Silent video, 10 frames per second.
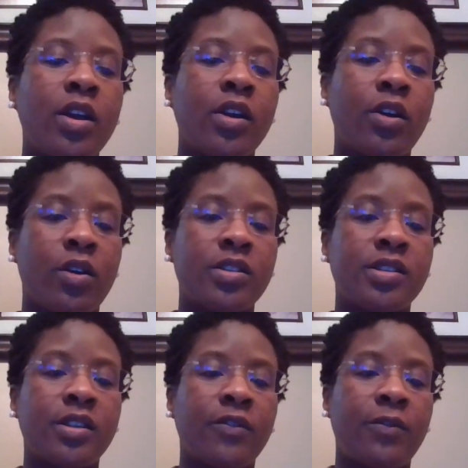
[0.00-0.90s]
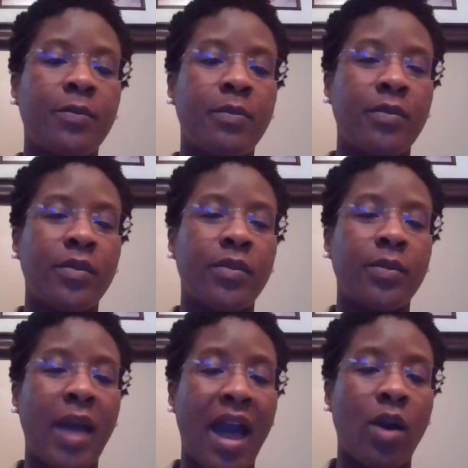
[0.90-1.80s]
Coercive
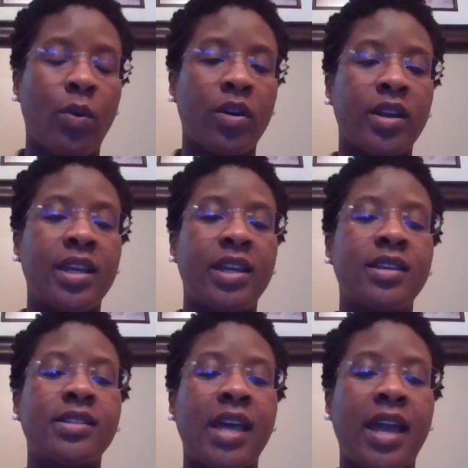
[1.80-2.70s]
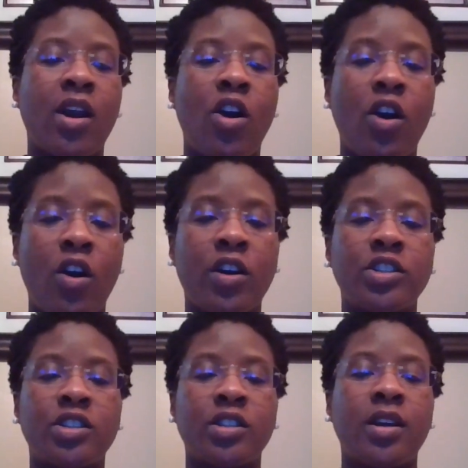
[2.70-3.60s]
power is a
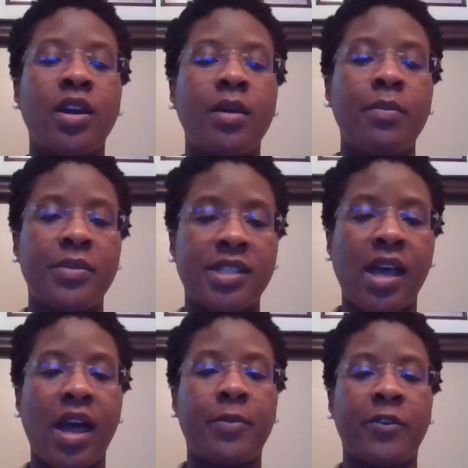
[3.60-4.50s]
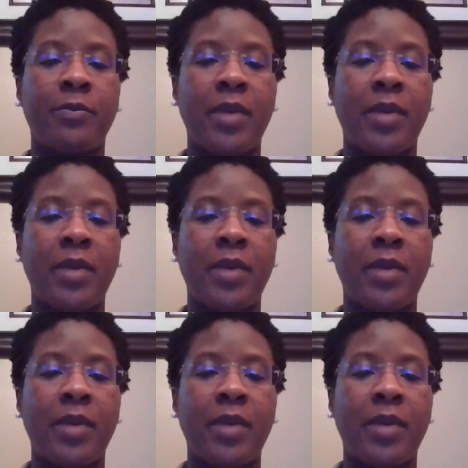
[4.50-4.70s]
harsh type of